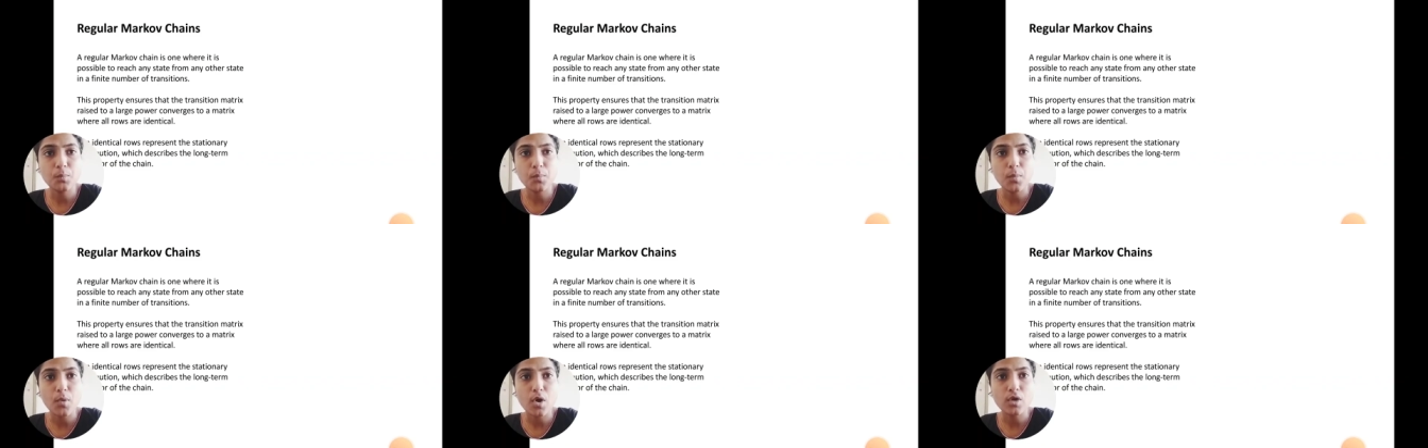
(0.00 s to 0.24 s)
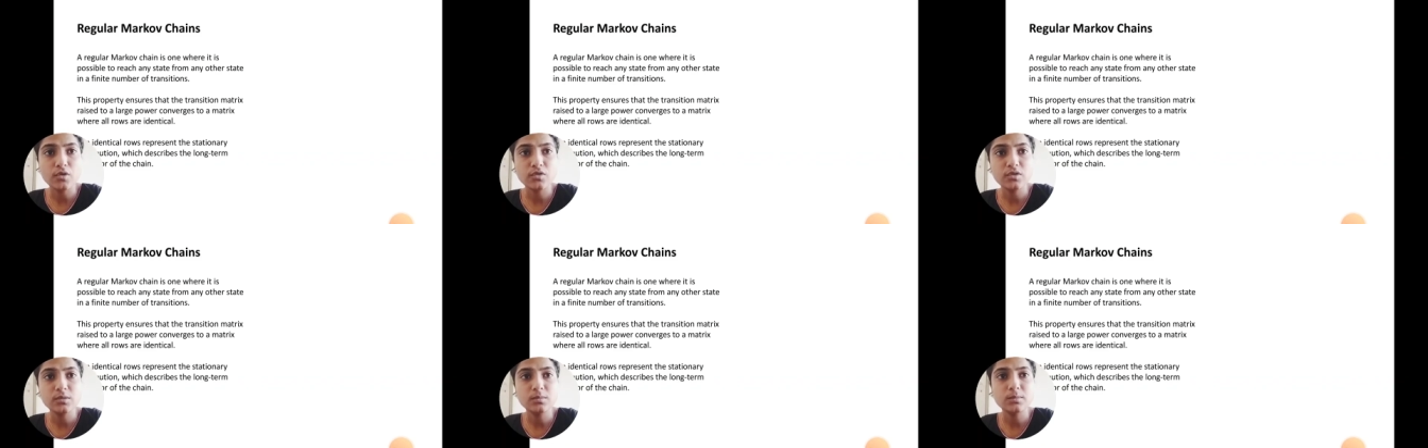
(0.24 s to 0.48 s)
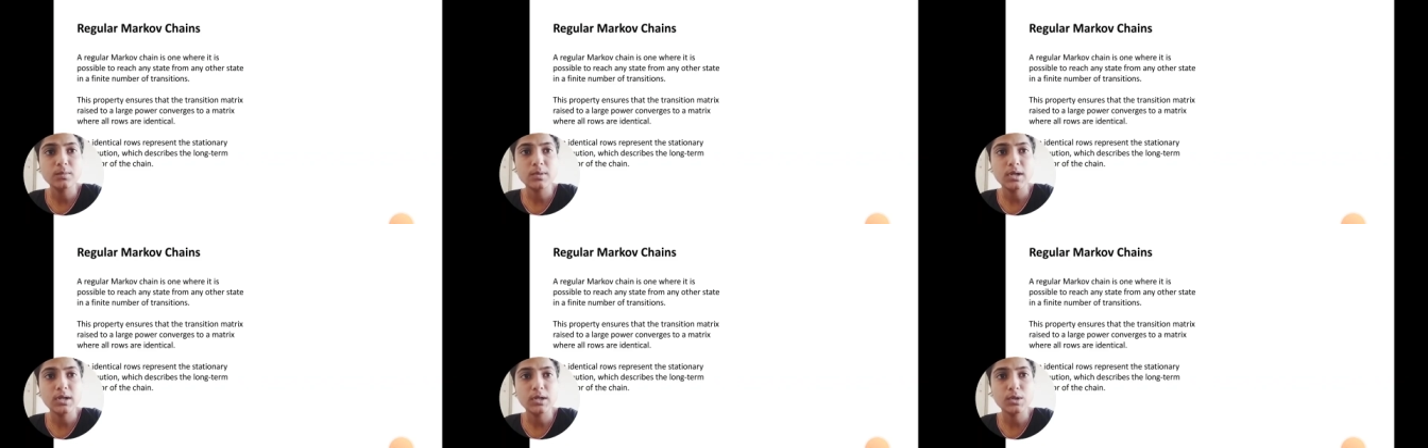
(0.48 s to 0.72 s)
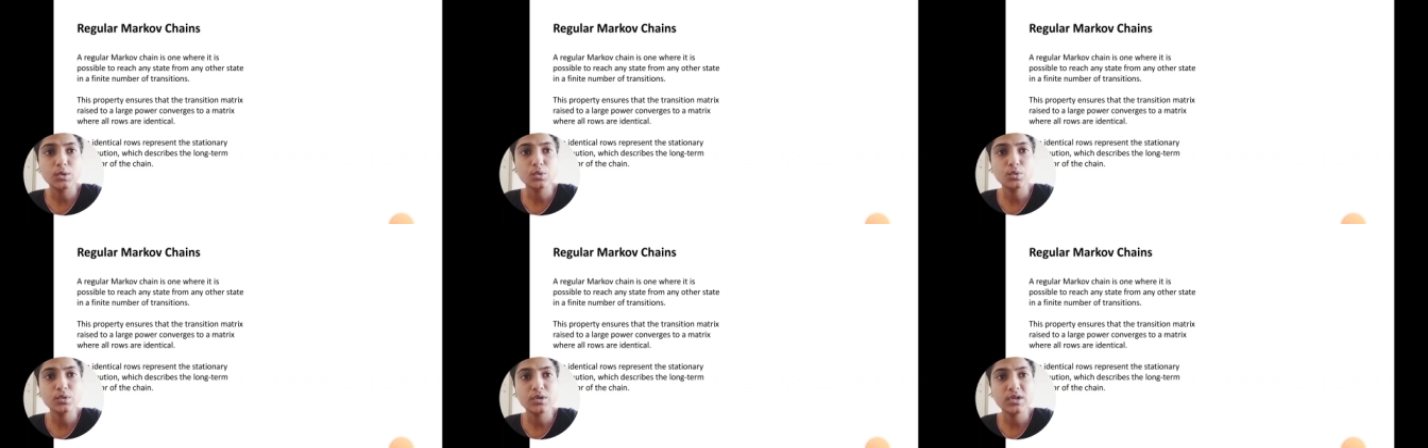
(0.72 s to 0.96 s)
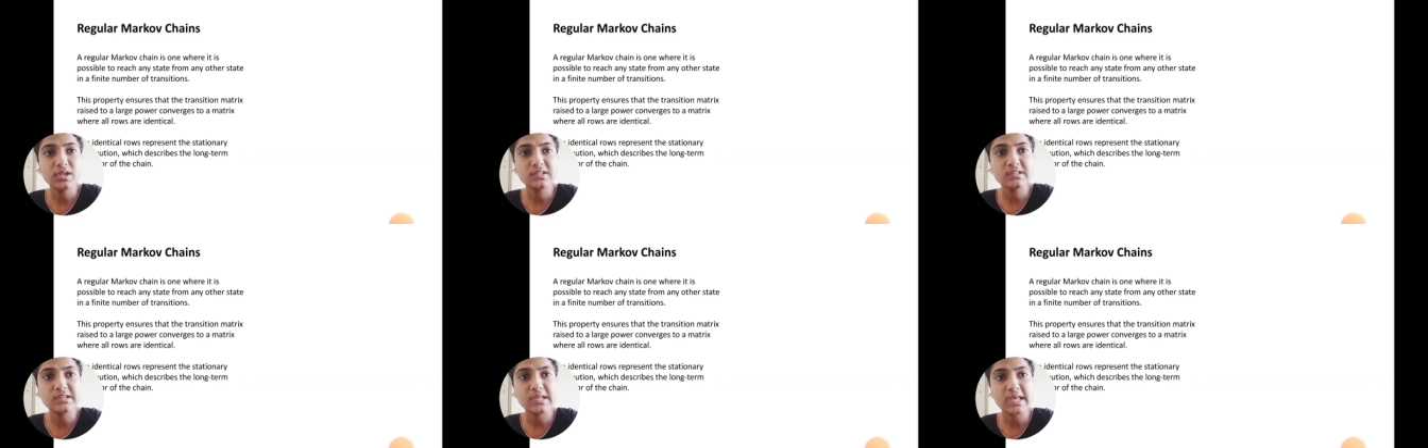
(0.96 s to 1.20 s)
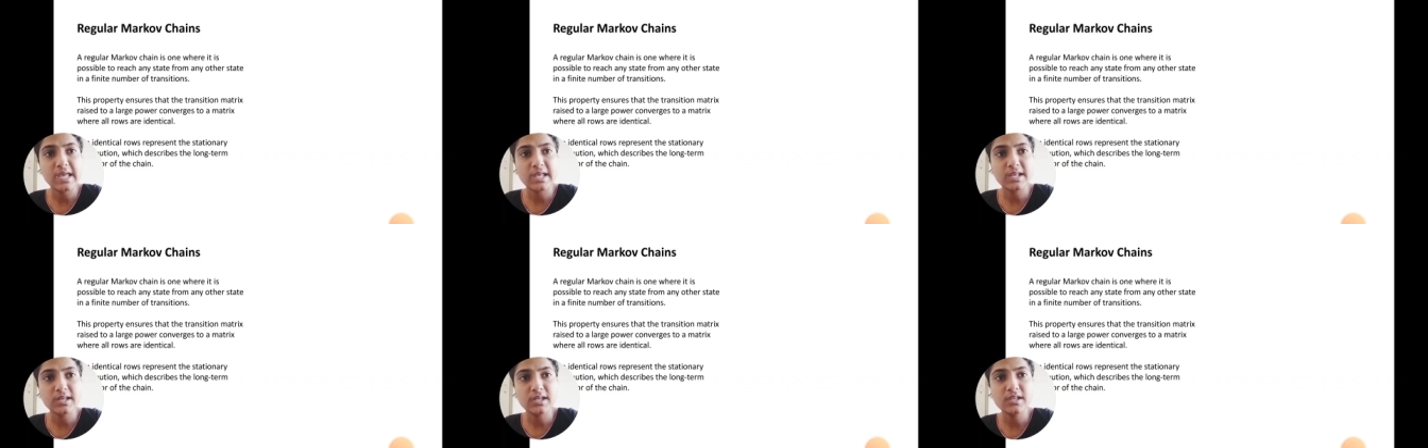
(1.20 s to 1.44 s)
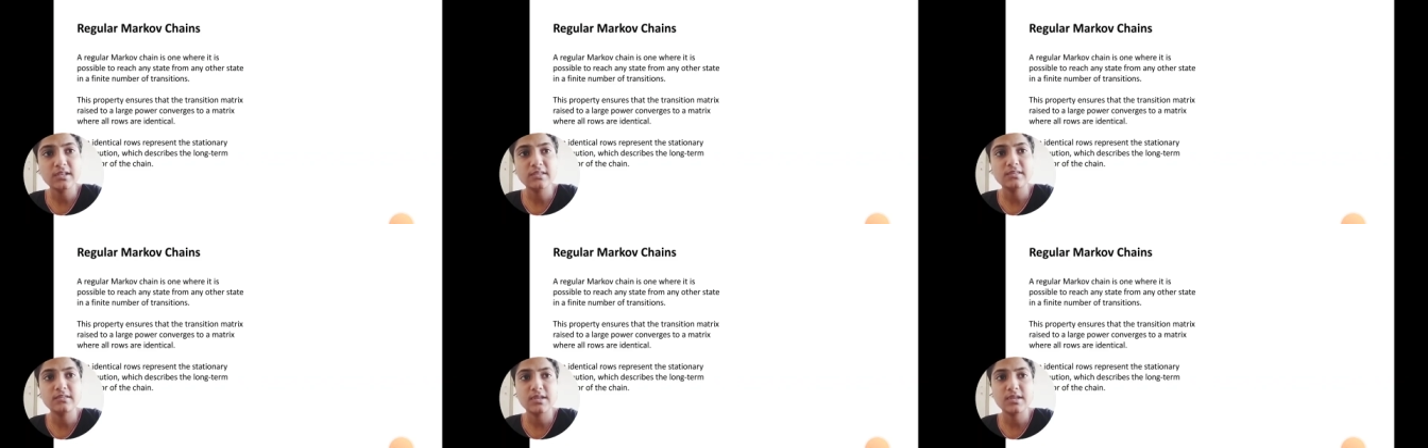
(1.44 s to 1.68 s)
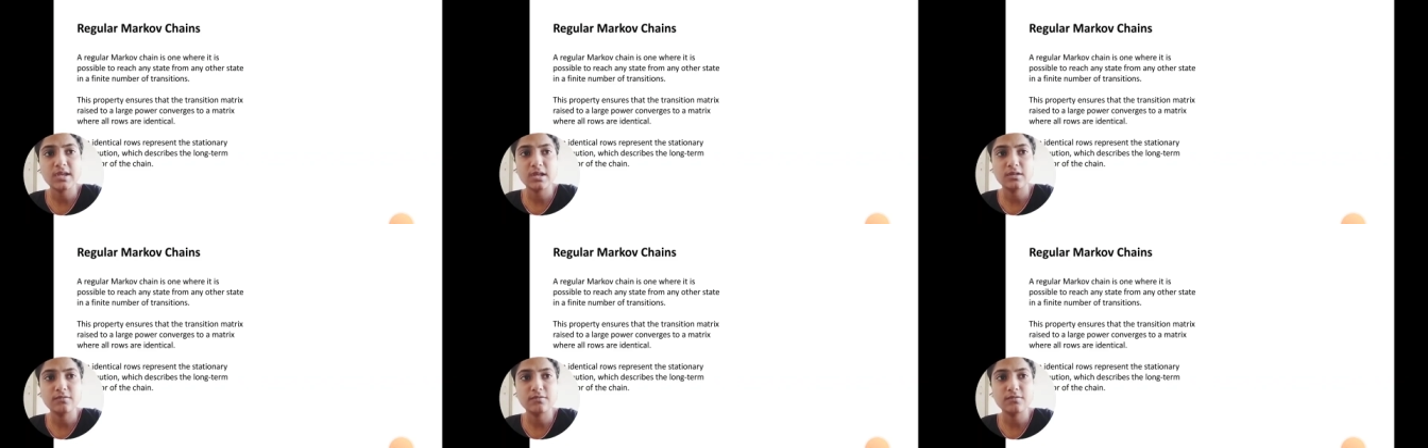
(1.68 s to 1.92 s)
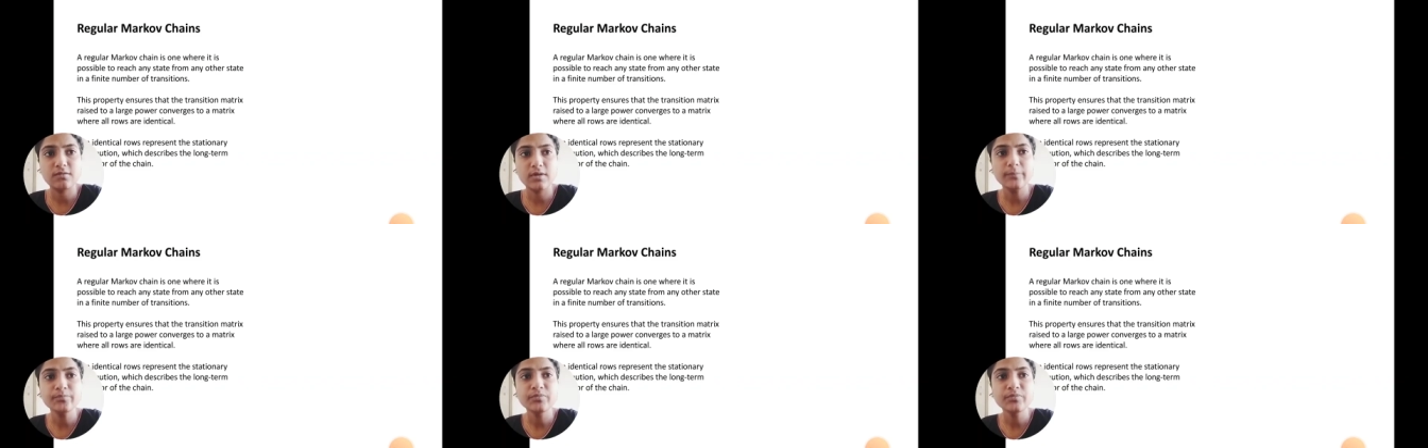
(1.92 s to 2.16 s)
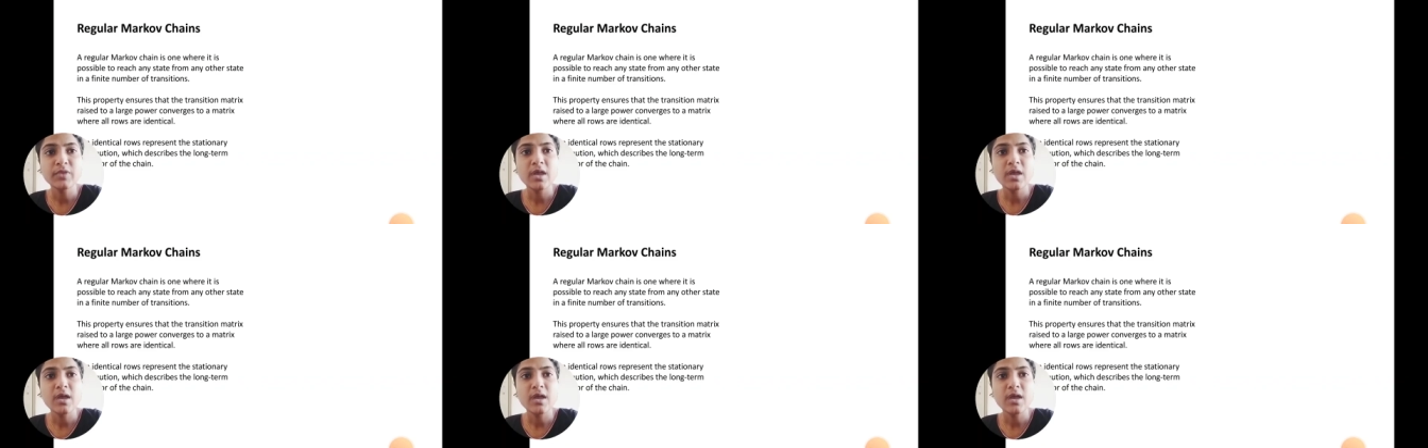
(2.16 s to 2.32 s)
possible to reach any state from